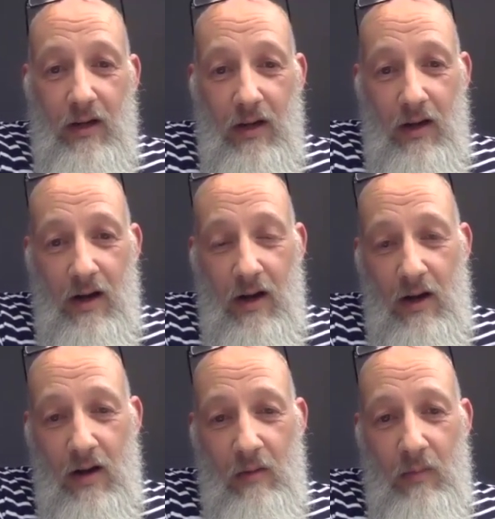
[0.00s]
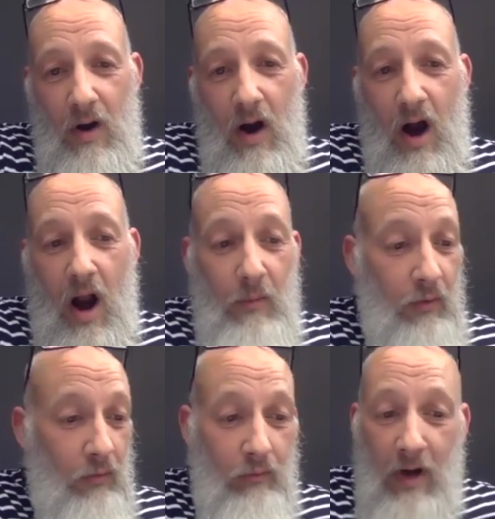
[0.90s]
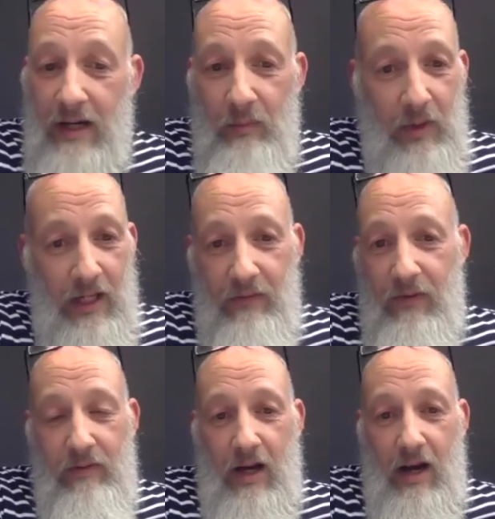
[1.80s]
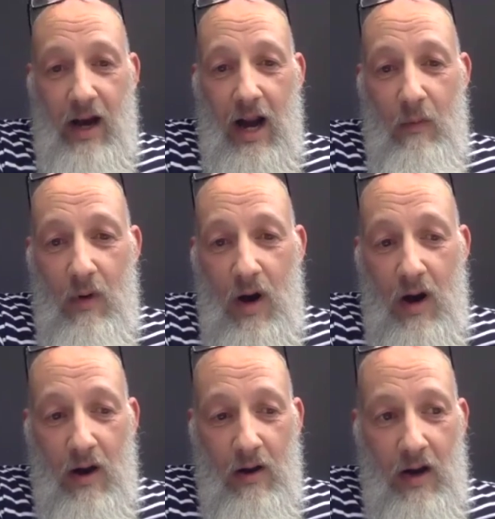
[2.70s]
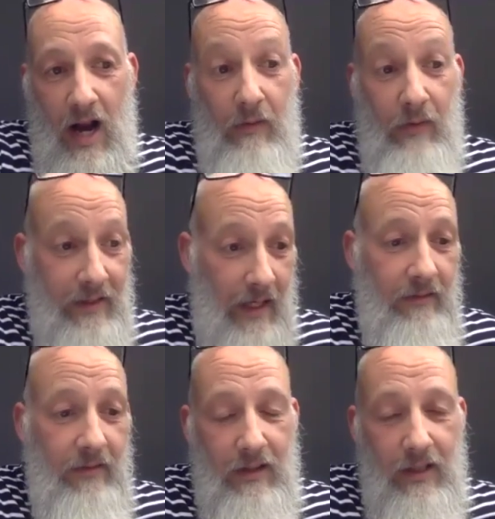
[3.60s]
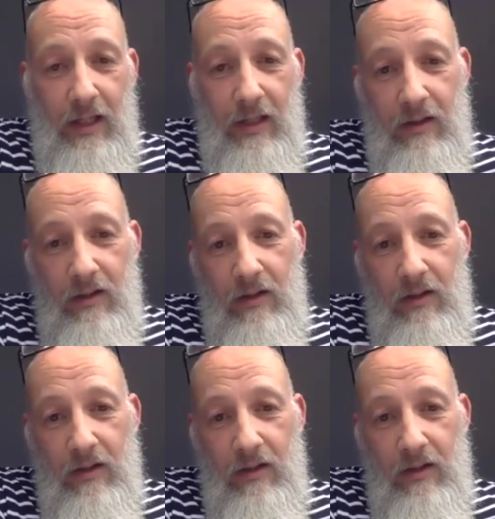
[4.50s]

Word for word: Um, I'm a great believer that our our identity